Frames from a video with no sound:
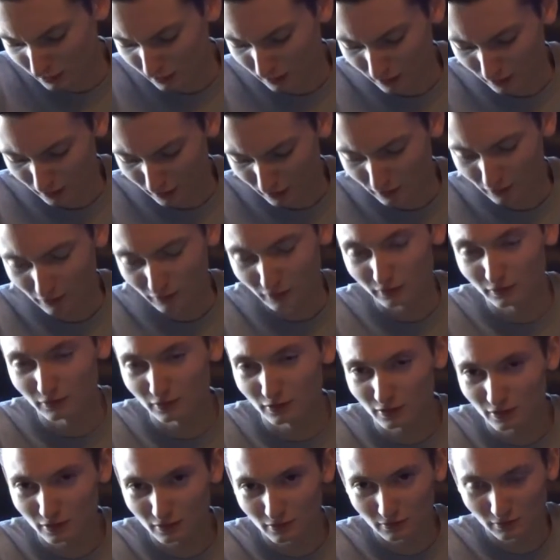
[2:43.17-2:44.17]
in, you know,
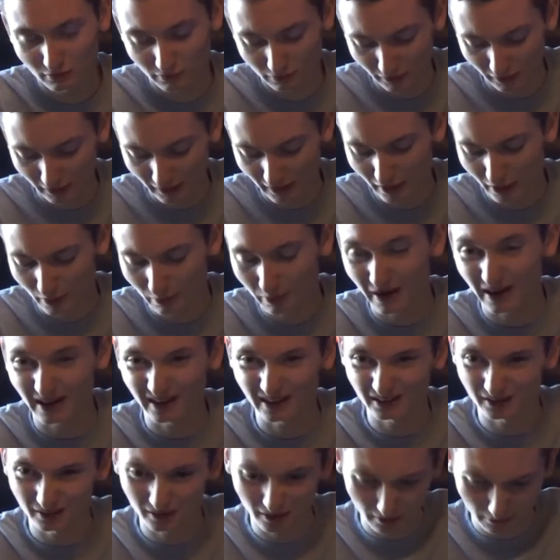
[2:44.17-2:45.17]
those like air
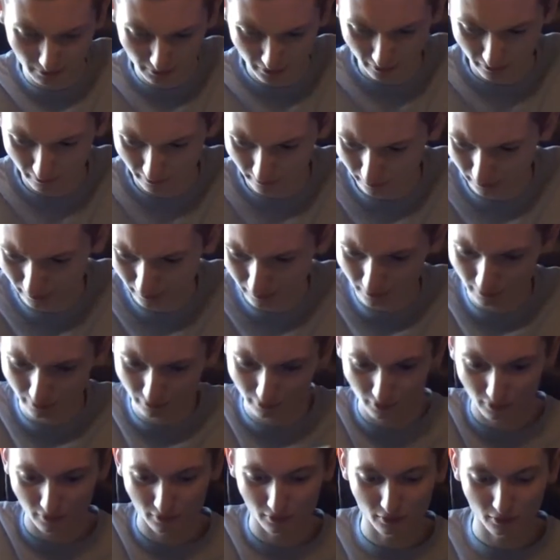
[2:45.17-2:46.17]
pocket type deal things.
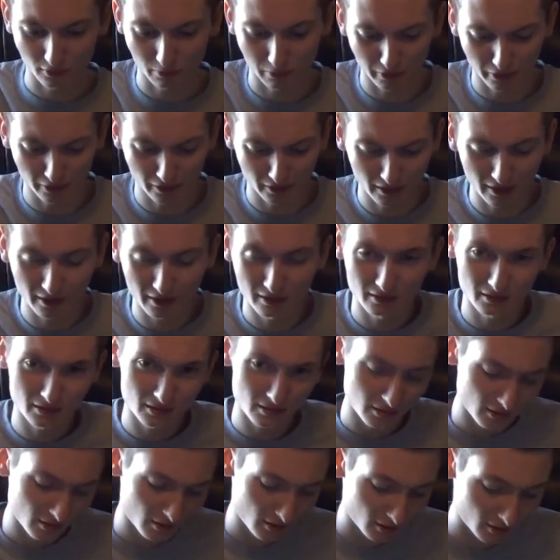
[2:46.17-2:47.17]
Those are pretty
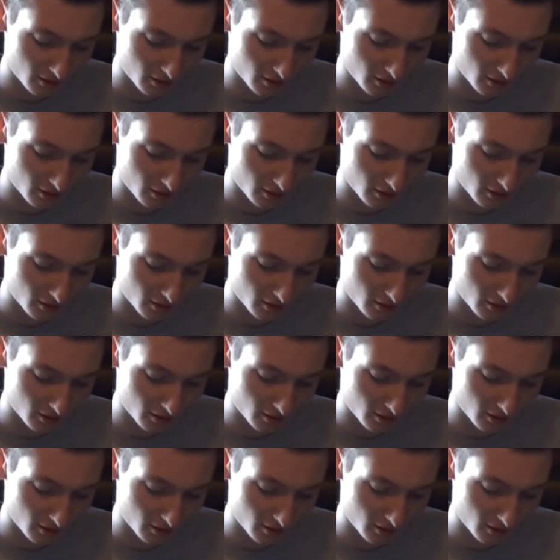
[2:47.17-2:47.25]
nice,